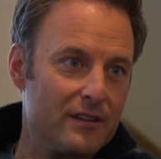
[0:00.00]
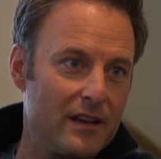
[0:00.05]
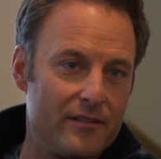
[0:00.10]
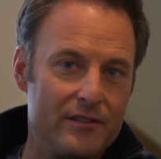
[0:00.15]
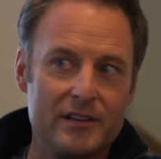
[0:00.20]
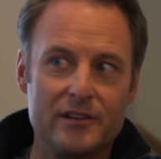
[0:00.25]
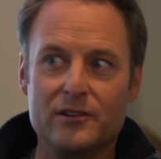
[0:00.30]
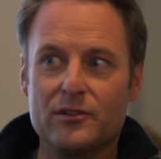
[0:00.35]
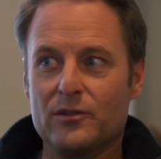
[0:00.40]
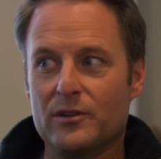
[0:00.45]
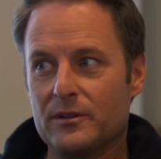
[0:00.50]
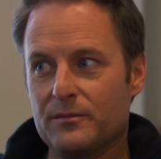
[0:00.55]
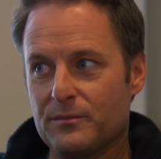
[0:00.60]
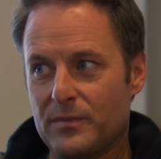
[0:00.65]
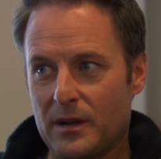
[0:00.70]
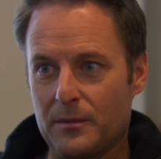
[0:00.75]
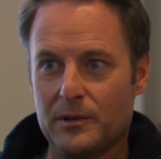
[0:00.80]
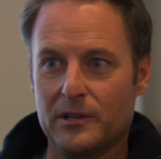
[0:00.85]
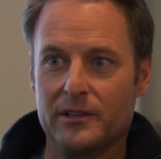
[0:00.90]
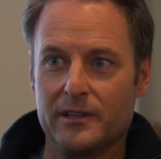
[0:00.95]
Having to do it
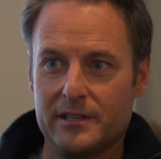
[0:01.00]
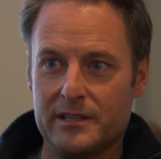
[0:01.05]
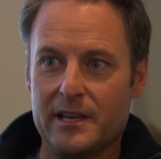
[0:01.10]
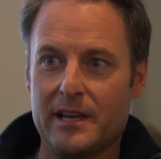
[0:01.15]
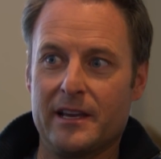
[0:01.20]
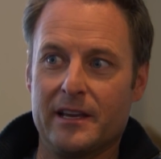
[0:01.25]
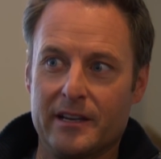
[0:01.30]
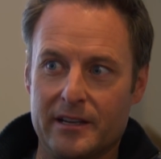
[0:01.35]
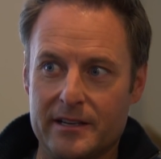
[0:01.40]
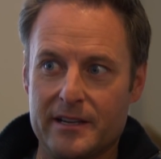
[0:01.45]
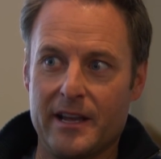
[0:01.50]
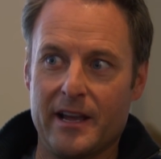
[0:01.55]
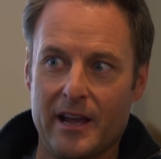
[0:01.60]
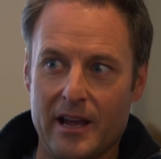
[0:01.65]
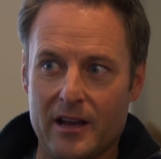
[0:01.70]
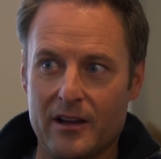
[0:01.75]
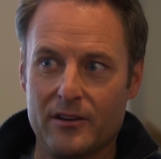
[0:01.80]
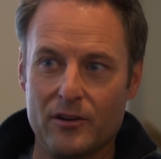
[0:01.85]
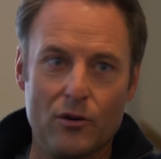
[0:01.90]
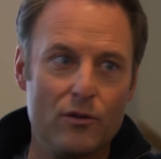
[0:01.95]
publicly day in and day
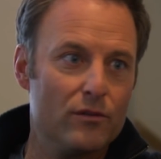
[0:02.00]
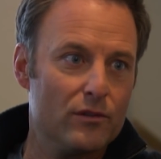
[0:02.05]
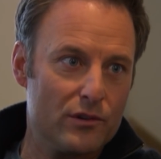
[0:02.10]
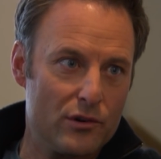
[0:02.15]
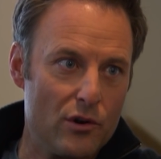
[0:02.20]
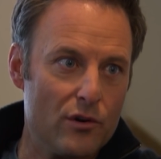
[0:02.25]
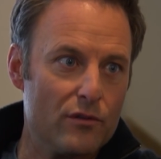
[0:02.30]
out, over and